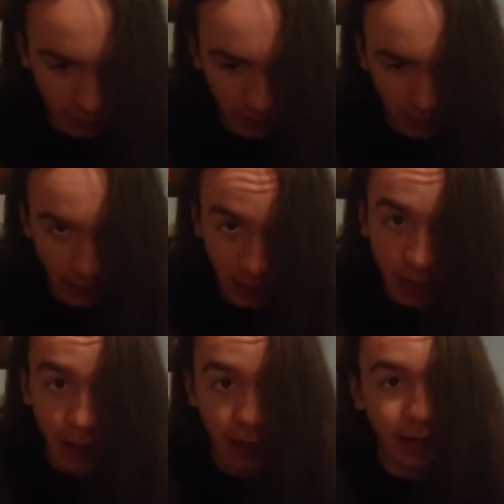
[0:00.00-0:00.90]
that
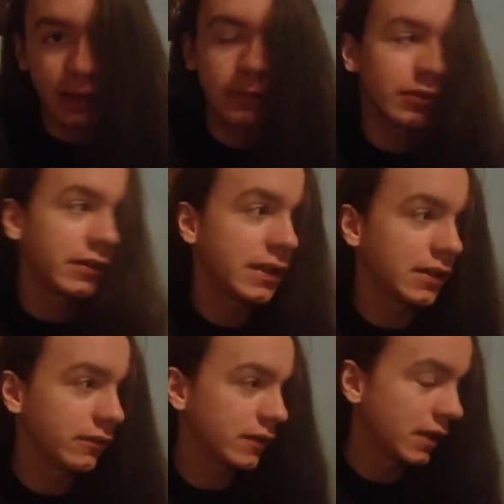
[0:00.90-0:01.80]
I had
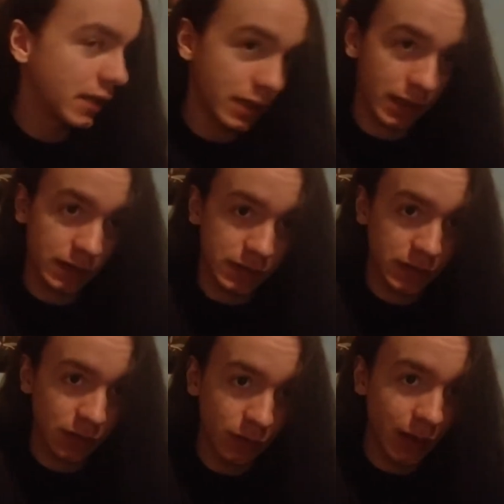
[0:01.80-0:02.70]
believed. And
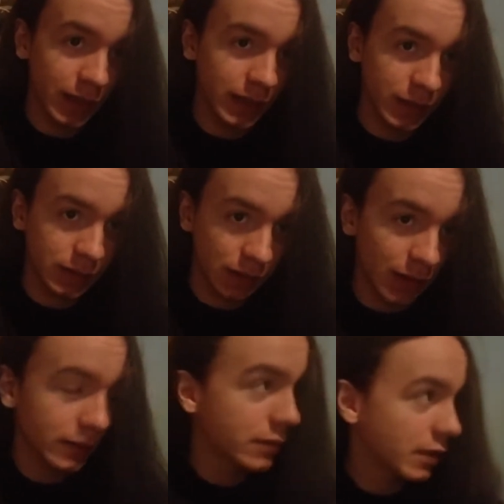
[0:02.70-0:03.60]
so I had
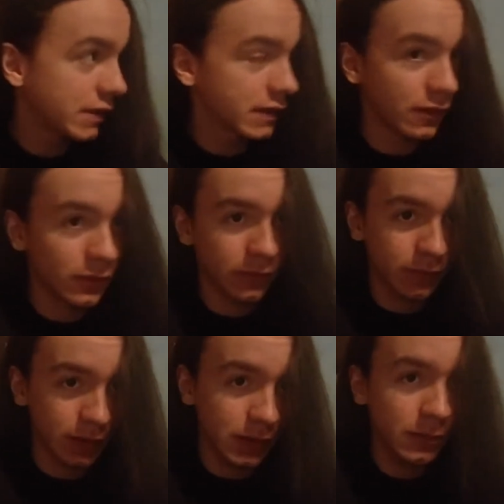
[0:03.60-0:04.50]
locked myself
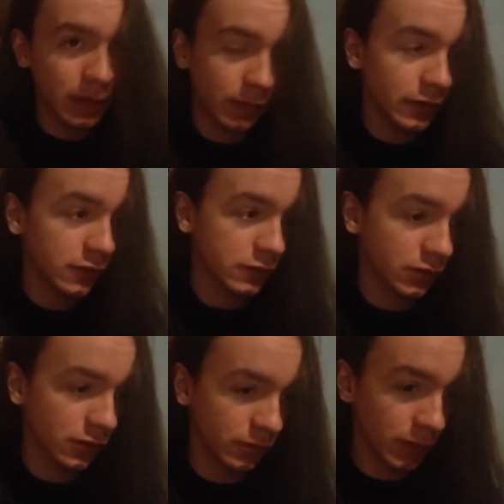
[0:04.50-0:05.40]
in my mother's
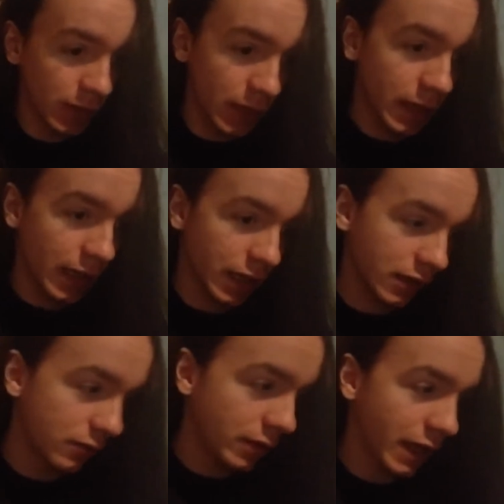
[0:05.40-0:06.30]
room,
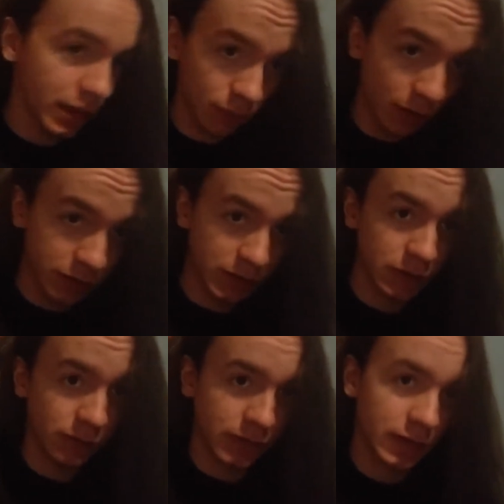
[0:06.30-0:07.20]
and we had work to
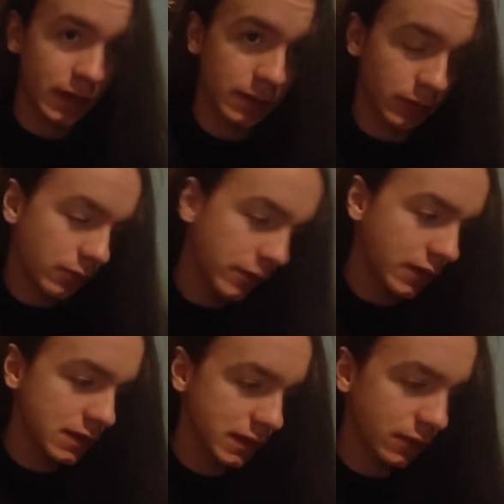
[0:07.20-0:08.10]
do at the time. There were
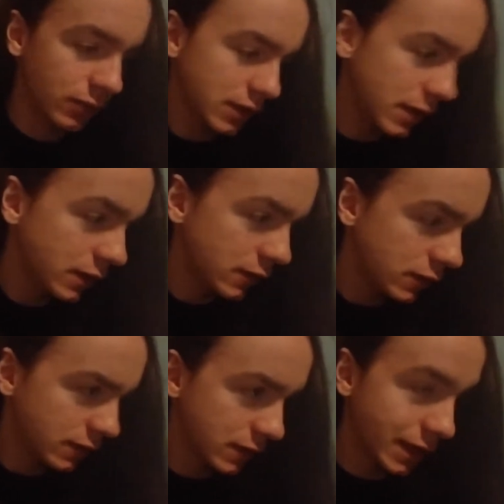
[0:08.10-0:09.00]
things that we needed
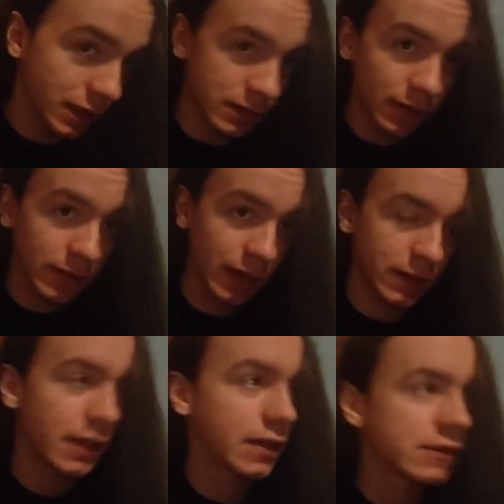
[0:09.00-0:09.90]
to get done that
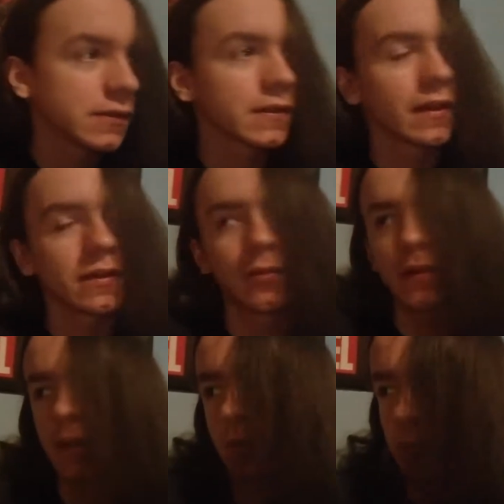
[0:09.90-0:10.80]
day, and I just locked myself in